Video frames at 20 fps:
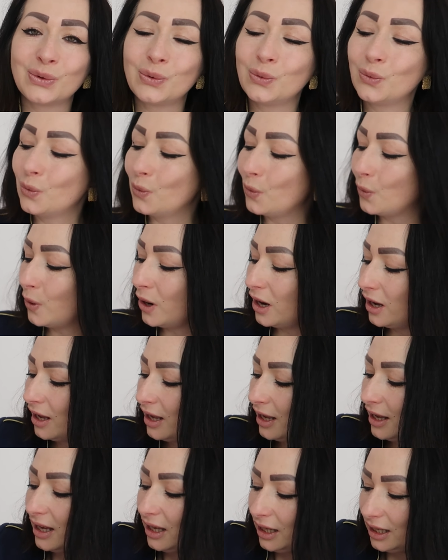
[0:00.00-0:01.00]
or
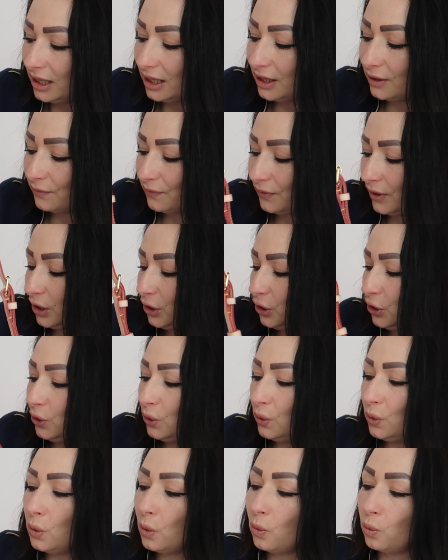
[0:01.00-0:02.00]
if
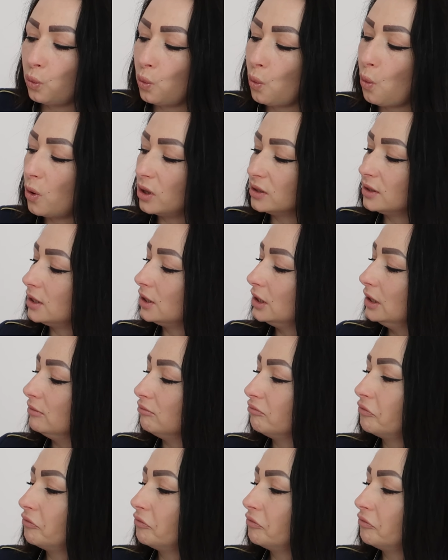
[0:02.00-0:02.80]
you want